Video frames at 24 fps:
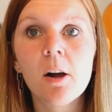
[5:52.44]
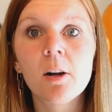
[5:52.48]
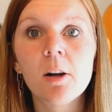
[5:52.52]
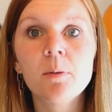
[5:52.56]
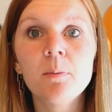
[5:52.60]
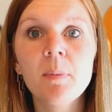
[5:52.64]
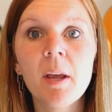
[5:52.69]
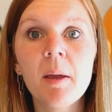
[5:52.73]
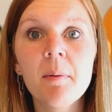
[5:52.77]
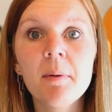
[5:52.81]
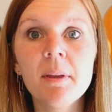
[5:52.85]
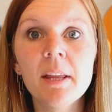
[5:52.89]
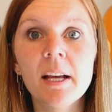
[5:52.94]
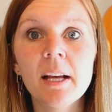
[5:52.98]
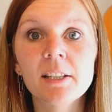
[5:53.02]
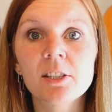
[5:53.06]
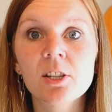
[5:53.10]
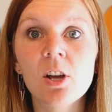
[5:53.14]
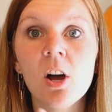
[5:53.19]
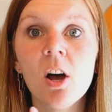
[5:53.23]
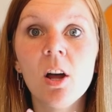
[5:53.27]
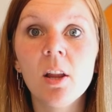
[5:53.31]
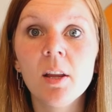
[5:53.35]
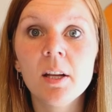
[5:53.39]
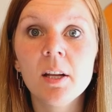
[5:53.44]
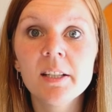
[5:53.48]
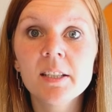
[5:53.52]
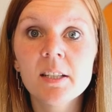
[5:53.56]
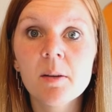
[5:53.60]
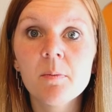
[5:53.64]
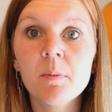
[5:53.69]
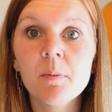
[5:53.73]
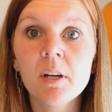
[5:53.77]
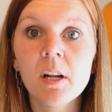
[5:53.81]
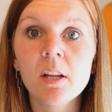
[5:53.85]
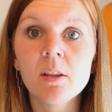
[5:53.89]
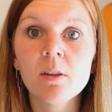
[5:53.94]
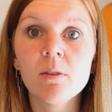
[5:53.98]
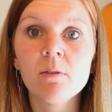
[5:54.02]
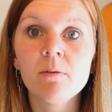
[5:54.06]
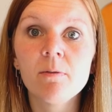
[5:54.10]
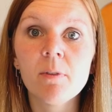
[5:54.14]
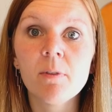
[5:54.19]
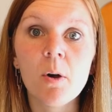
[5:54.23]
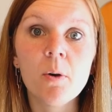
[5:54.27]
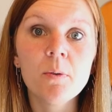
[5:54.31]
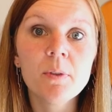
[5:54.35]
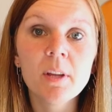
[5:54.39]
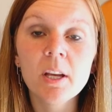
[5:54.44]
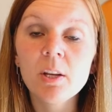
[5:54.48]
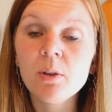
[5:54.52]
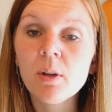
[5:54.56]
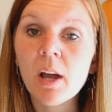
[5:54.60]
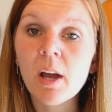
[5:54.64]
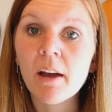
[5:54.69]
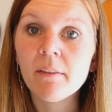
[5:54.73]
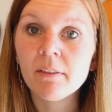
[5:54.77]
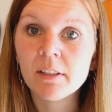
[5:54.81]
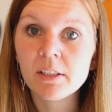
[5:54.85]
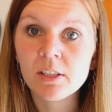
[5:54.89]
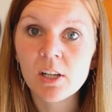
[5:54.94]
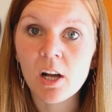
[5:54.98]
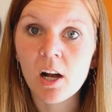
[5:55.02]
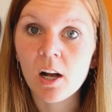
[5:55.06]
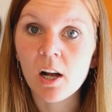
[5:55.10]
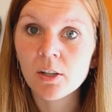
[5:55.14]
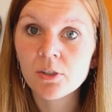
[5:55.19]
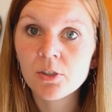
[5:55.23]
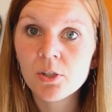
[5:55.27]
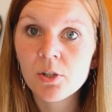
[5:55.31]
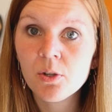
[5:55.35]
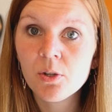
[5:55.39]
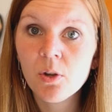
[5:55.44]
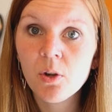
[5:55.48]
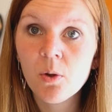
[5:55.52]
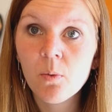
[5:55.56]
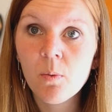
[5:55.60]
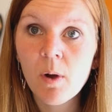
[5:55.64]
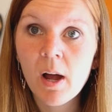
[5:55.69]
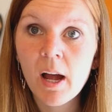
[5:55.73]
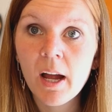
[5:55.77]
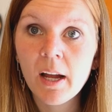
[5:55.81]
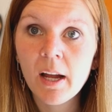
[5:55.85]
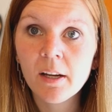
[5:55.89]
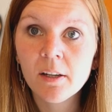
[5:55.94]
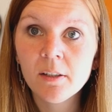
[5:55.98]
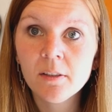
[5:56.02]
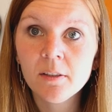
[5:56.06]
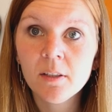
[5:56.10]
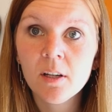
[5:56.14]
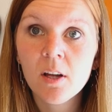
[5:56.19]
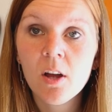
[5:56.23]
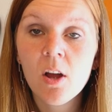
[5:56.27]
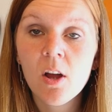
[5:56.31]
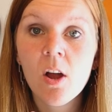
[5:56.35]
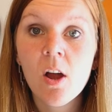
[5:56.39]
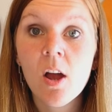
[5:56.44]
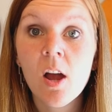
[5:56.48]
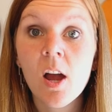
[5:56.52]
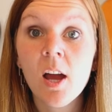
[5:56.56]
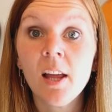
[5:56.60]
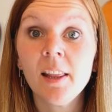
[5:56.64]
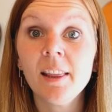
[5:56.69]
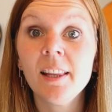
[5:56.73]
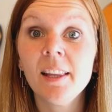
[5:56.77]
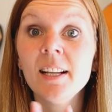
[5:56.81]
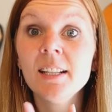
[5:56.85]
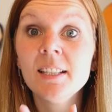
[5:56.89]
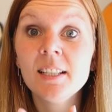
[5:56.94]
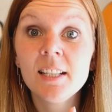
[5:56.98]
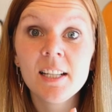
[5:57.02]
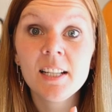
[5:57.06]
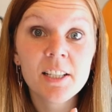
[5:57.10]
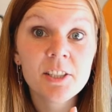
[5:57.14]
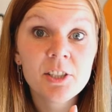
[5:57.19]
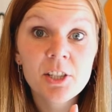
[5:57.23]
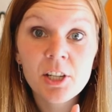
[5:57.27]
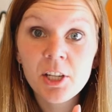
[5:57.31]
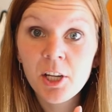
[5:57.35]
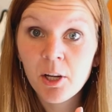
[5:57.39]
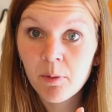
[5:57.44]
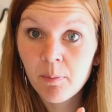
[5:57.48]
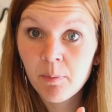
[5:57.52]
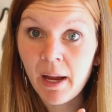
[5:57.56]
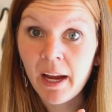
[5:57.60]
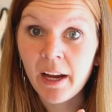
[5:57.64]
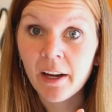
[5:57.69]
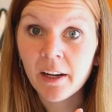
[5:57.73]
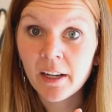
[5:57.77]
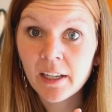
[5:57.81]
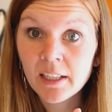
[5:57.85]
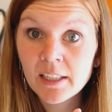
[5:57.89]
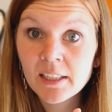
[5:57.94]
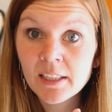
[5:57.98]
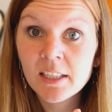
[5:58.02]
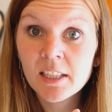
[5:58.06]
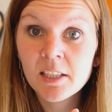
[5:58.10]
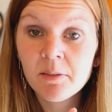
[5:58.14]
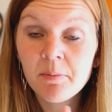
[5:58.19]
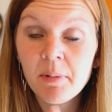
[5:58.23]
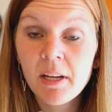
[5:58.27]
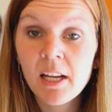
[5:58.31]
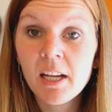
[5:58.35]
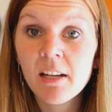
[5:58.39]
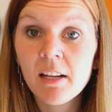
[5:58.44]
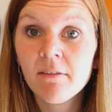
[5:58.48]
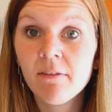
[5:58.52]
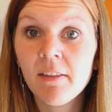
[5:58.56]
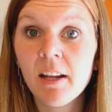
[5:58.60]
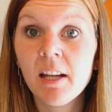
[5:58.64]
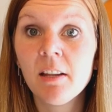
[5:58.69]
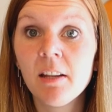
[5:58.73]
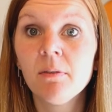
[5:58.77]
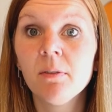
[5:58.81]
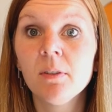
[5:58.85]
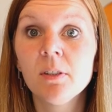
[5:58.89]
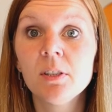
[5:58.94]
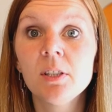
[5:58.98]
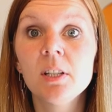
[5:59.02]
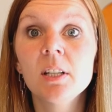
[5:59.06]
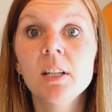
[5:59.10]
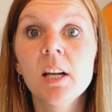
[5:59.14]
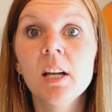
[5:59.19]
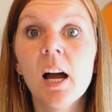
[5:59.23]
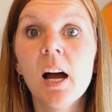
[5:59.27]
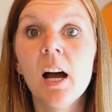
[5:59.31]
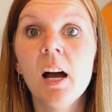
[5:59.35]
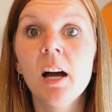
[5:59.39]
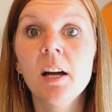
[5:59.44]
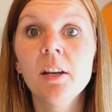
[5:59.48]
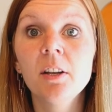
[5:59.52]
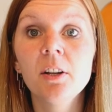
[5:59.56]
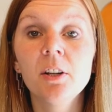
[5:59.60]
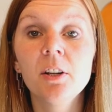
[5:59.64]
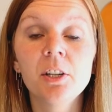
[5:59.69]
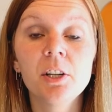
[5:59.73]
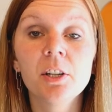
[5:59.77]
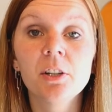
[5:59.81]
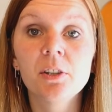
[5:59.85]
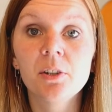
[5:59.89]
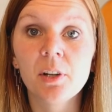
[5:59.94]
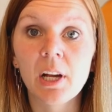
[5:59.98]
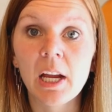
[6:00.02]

or maybe that's calling someone on the phone that you haven't talked to in a while. Listening to your parents is being faithful to God or your